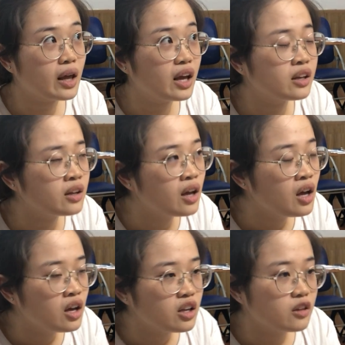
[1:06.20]
and
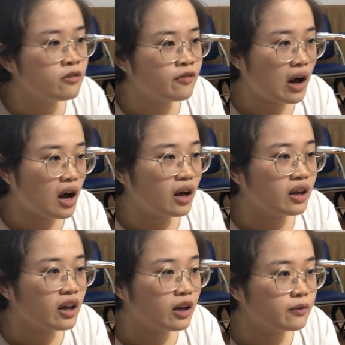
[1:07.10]
if I
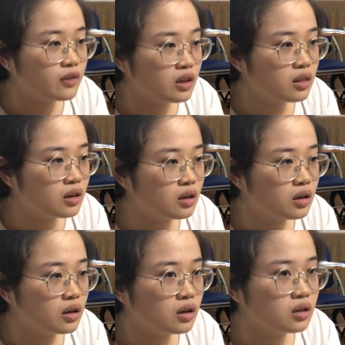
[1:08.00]
have it
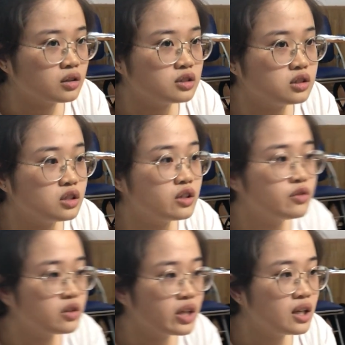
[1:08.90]

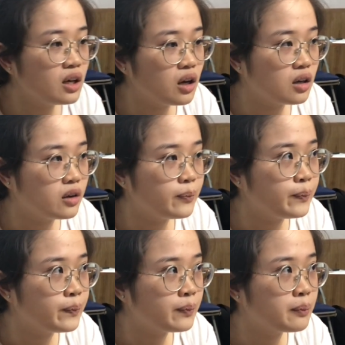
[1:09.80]
delivery
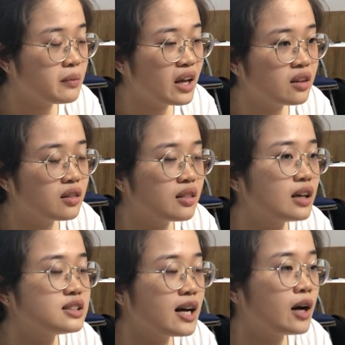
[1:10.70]
by
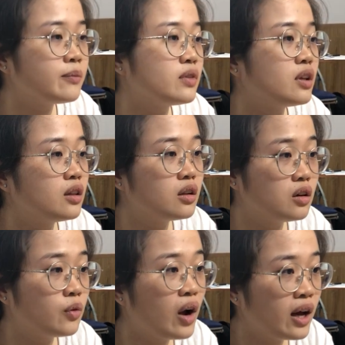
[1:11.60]
that time it
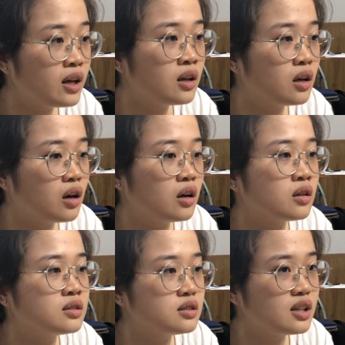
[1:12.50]
arrived,
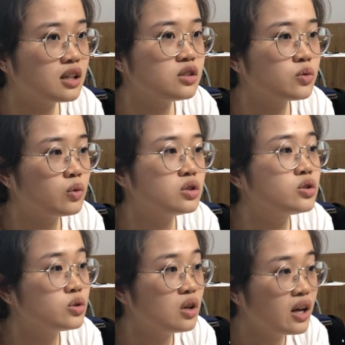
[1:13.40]
that is
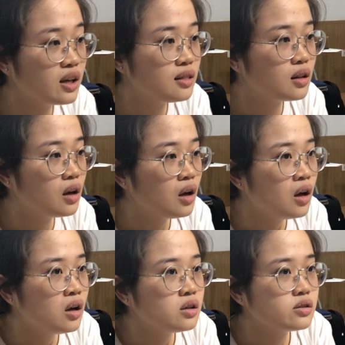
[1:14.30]
too late.
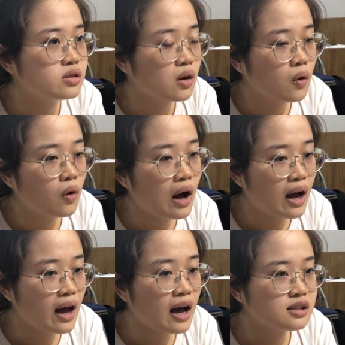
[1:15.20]
So I
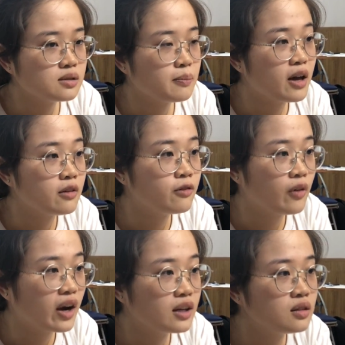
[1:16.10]
asked my
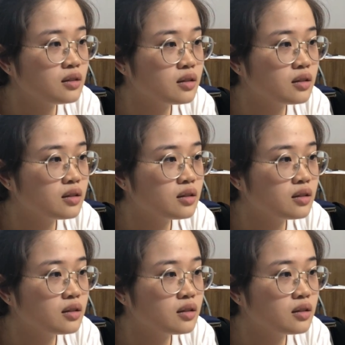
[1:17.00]
friend.